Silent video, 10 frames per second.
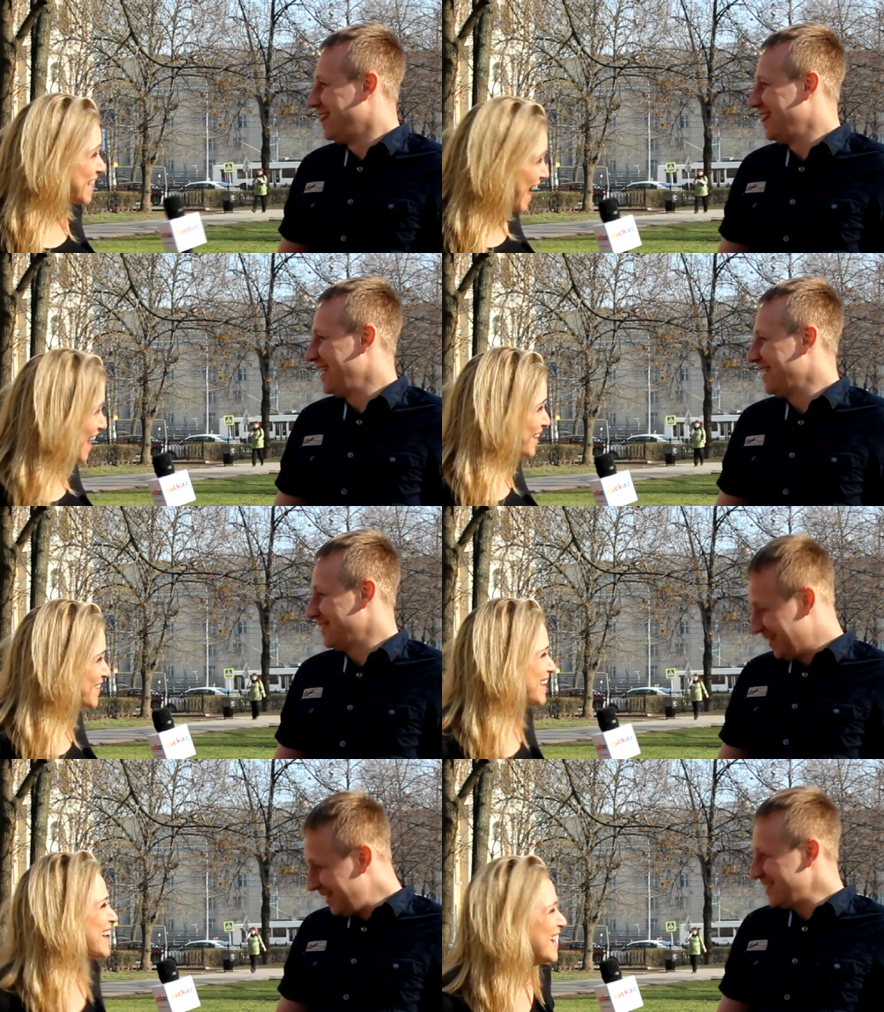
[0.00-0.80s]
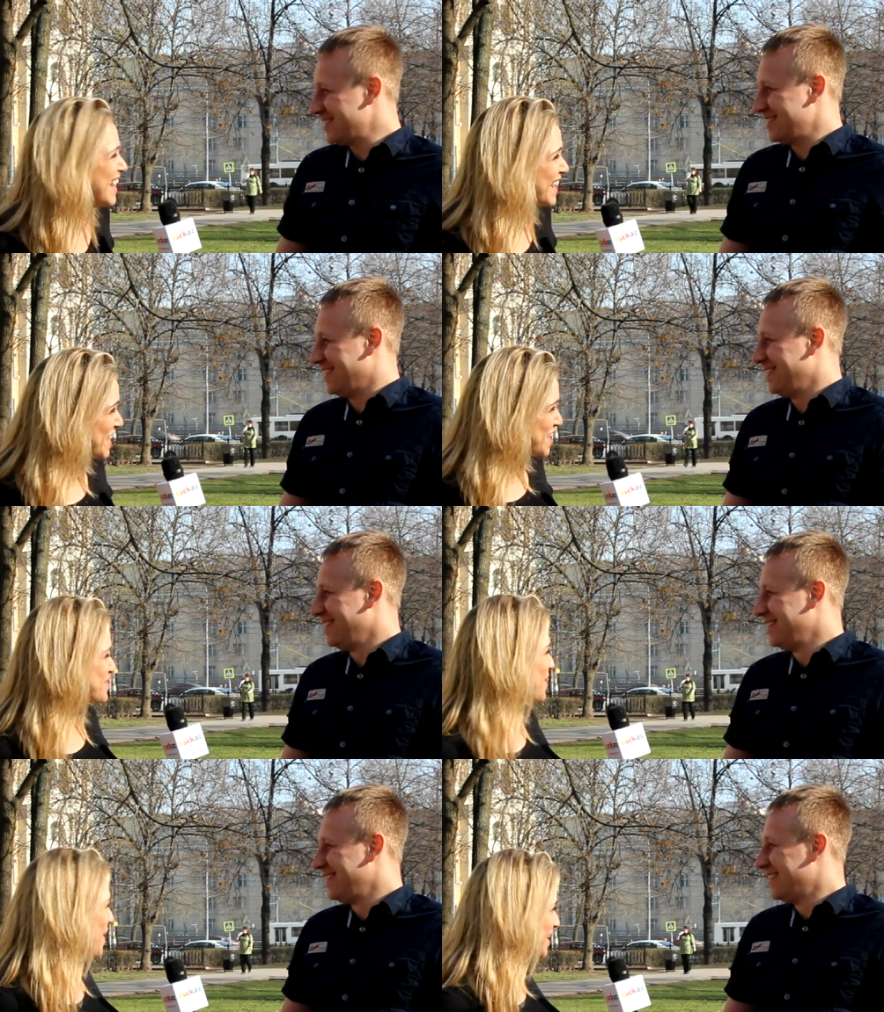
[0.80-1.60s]
Speaker 1: now? Yes.
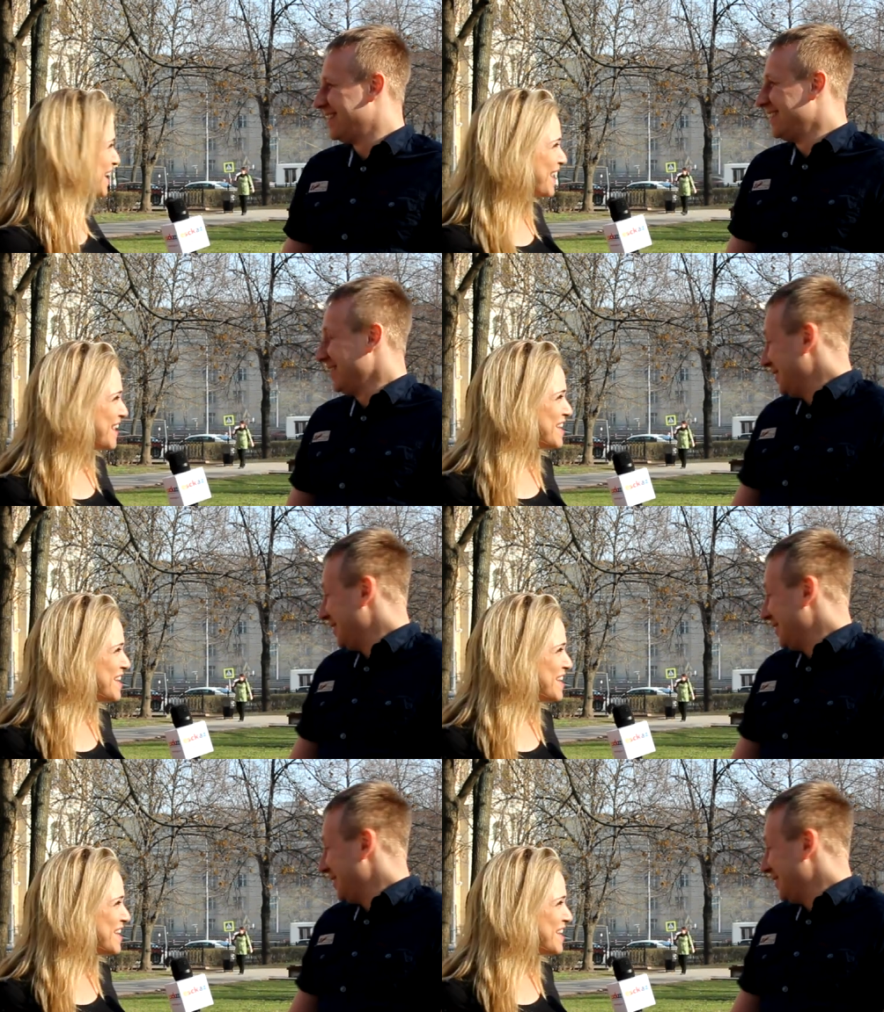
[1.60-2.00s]
In the morning,